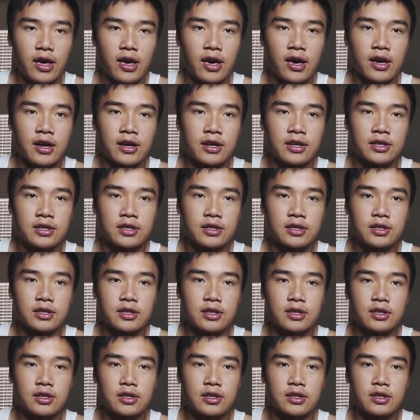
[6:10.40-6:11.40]
And
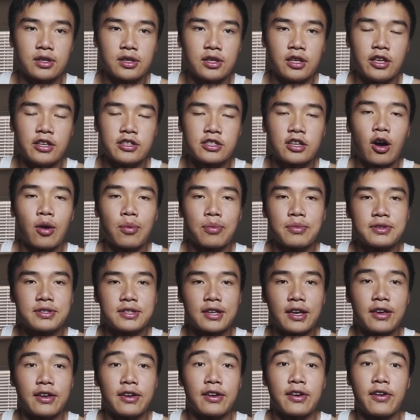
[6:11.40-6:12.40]
he's helped me
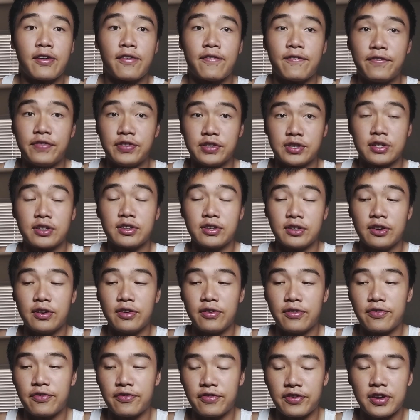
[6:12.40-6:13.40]
stay
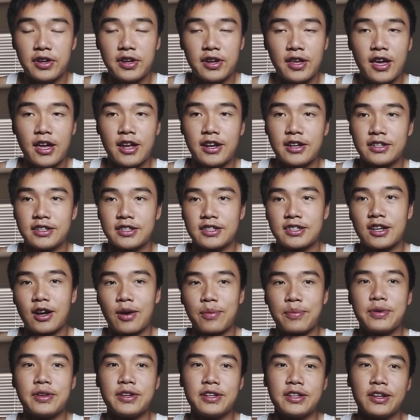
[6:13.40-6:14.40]
physically fit and just
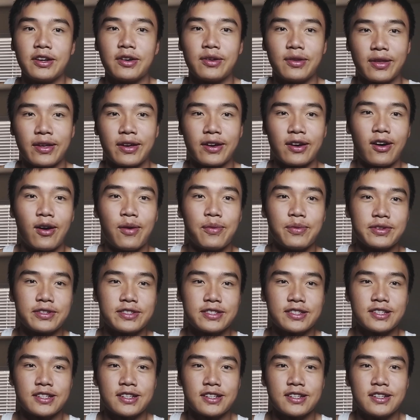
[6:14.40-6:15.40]
helped me, like,
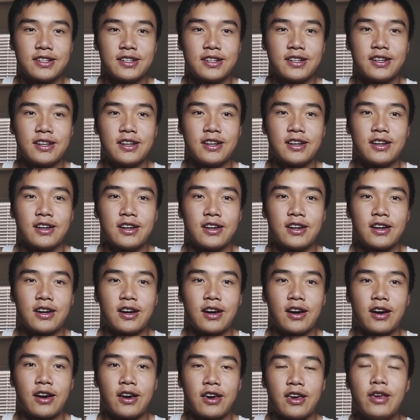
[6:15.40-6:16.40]
almost...
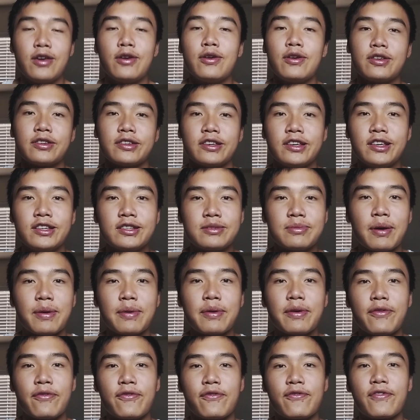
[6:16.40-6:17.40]
He's
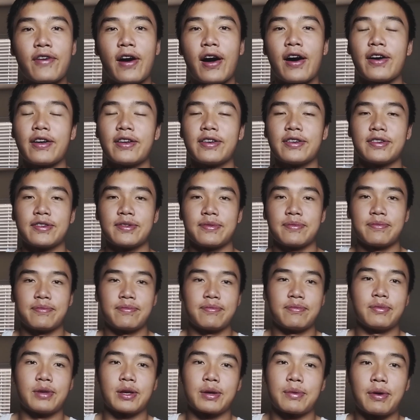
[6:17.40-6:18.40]
made me find,
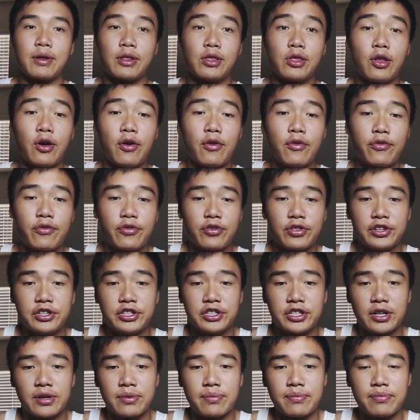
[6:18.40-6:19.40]
like, my love for the
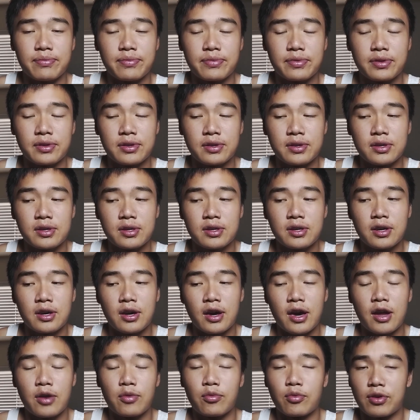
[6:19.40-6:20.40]
gym
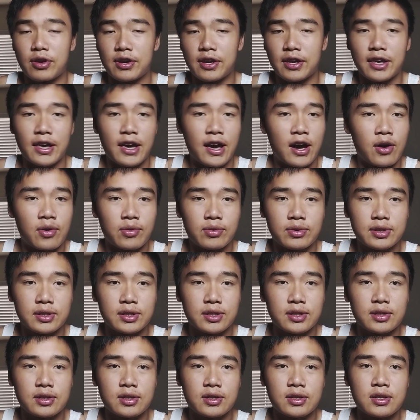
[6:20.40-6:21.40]
and working
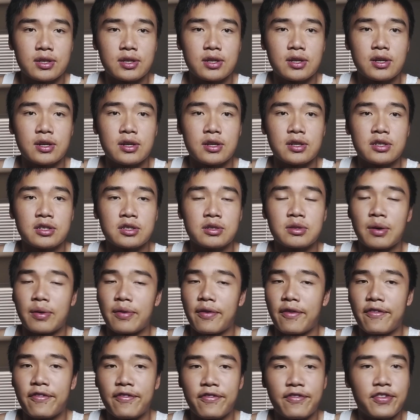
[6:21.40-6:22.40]
out. Just
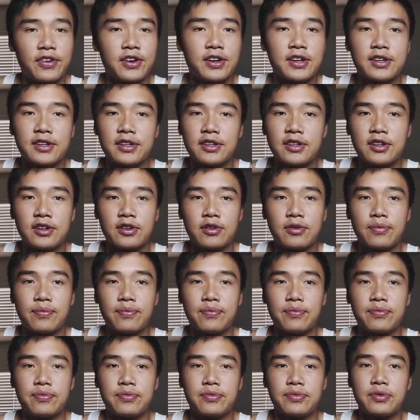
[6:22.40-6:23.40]
going fit, you
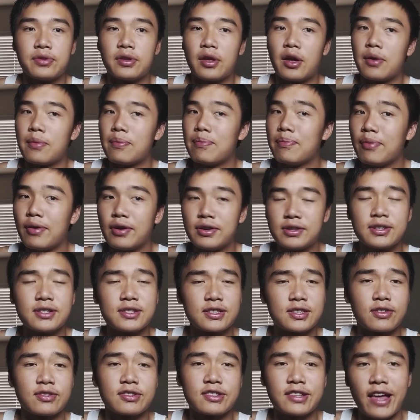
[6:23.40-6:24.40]
know, and
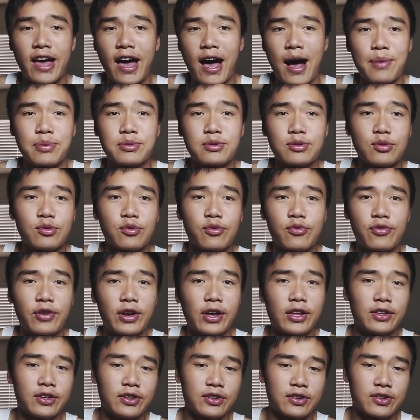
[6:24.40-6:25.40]
pushing yourself to absolute
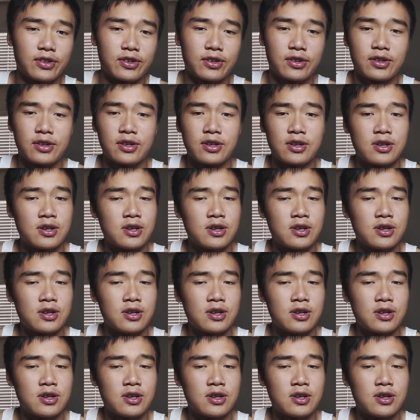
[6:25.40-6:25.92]
failure.